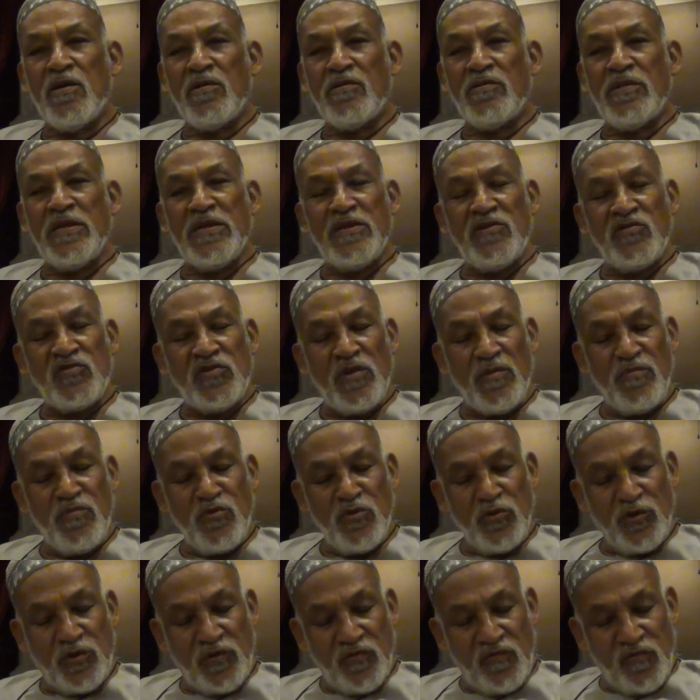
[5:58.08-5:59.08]
There is a
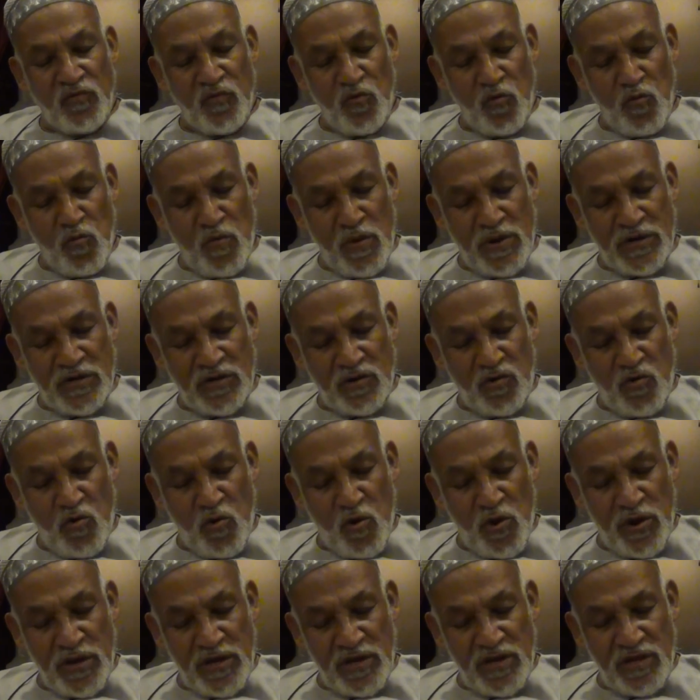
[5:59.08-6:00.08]
beautiful woman
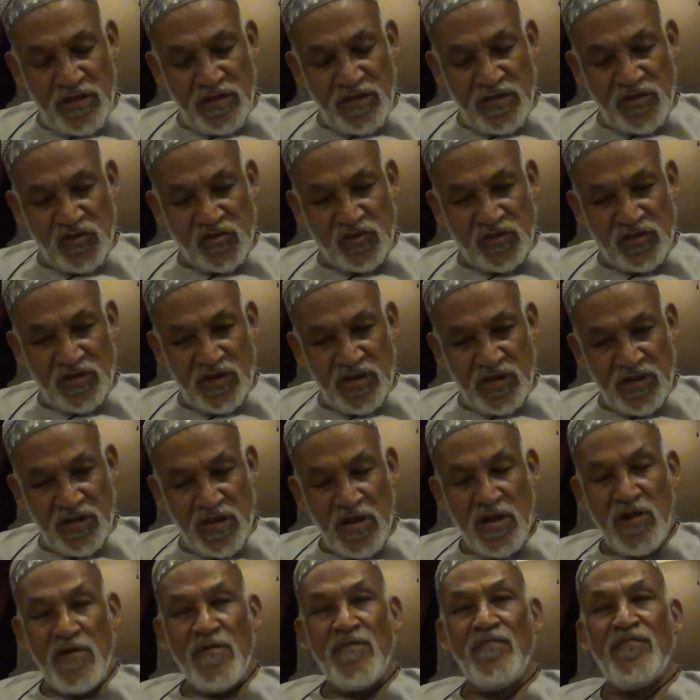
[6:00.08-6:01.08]
going in the street,
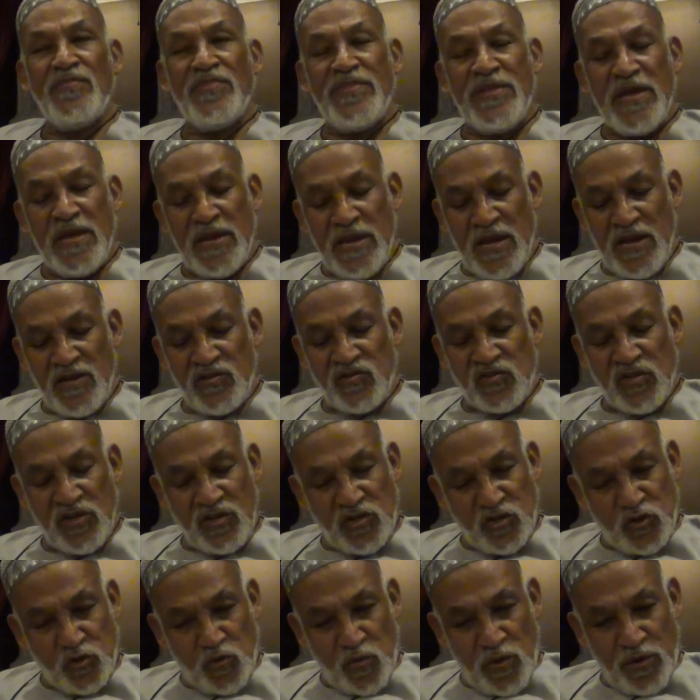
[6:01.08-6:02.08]
then a
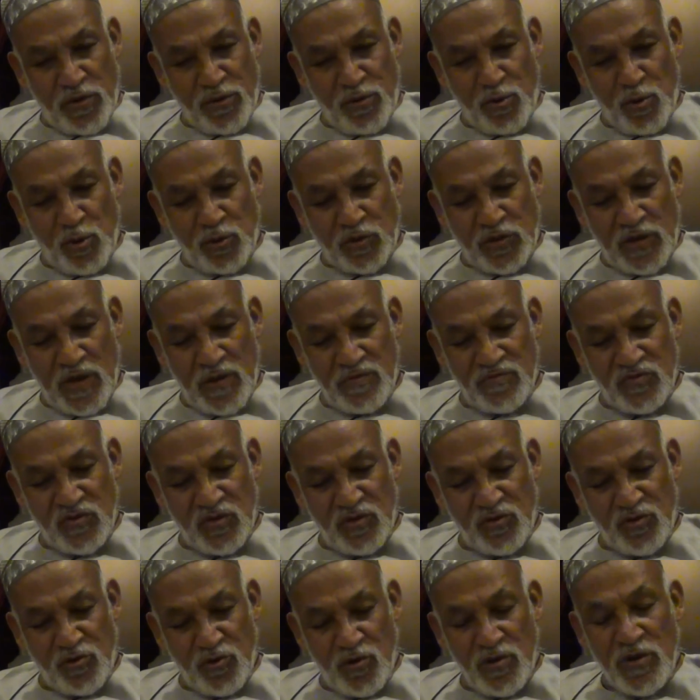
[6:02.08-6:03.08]
sexual thought comes
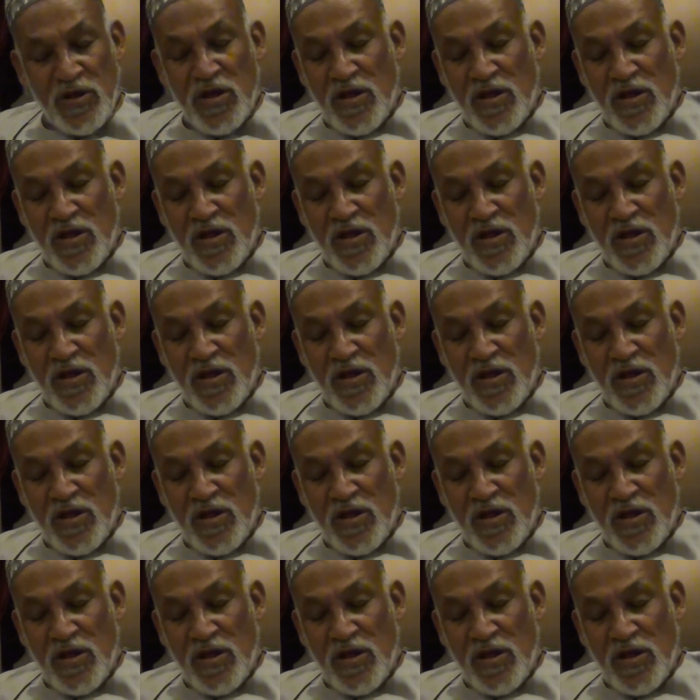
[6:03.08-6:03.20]
into you,